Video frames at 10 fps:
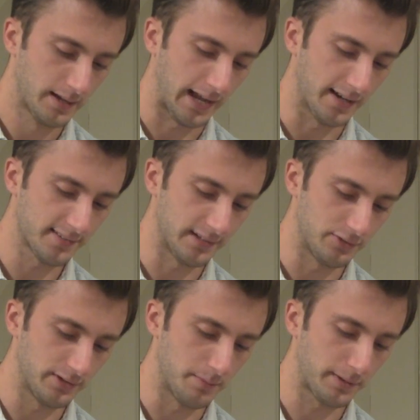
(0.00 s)

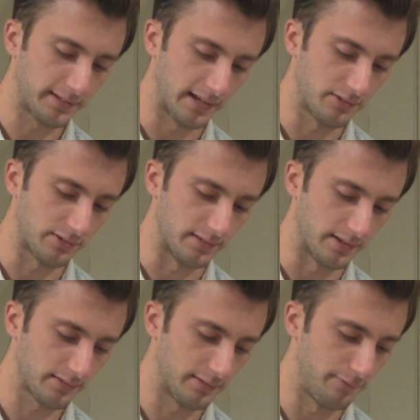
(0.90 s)
Condescension and
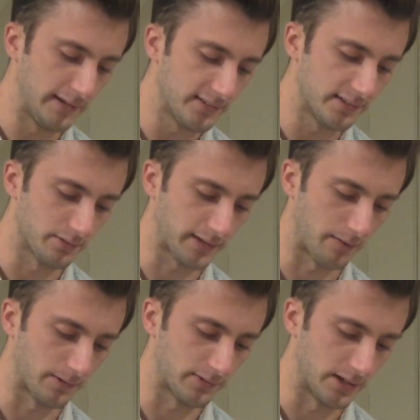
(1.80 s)
pretentiousness, the feces of
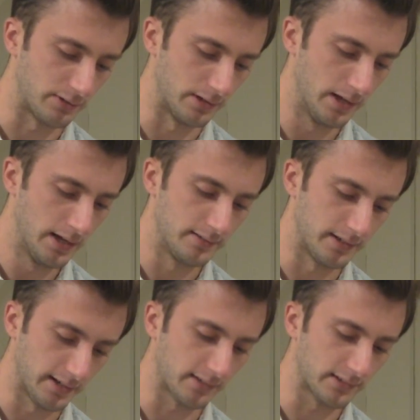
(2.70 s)
conversation,
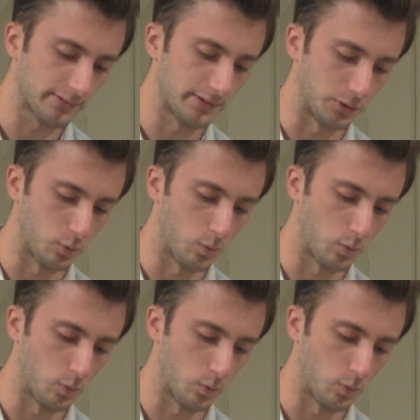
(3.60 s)
didn't exist in her